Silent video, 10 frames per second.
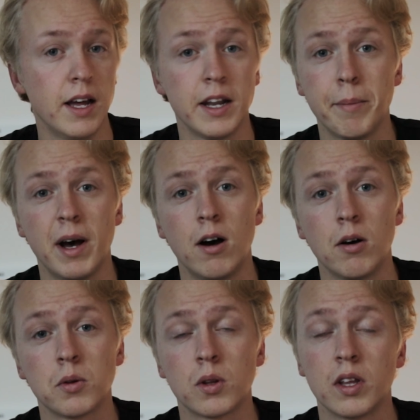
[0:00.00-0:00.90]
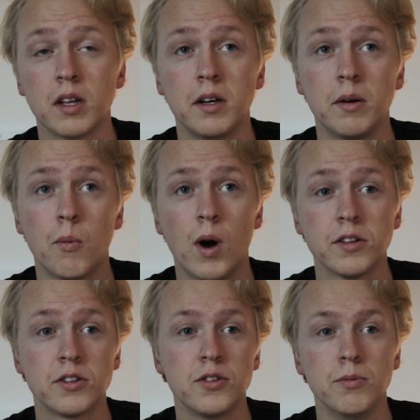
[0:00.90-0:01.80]
And about
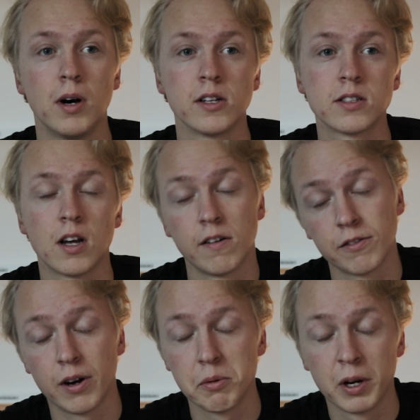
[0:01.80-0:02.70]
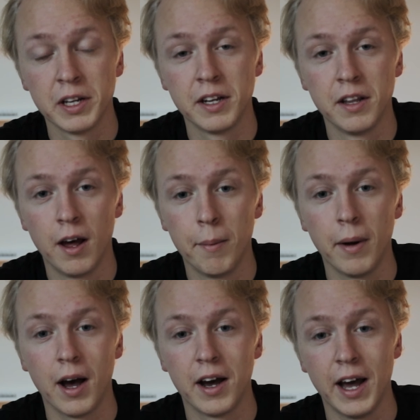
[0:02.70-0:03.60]
1 to 2 months after I redid them,
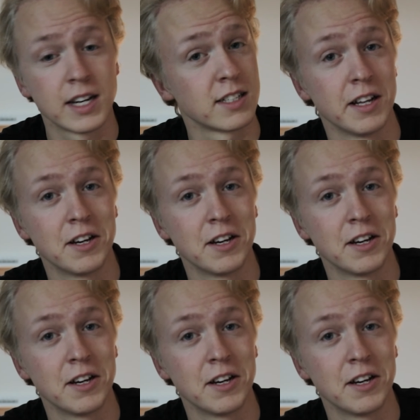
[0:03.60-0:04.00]
I actually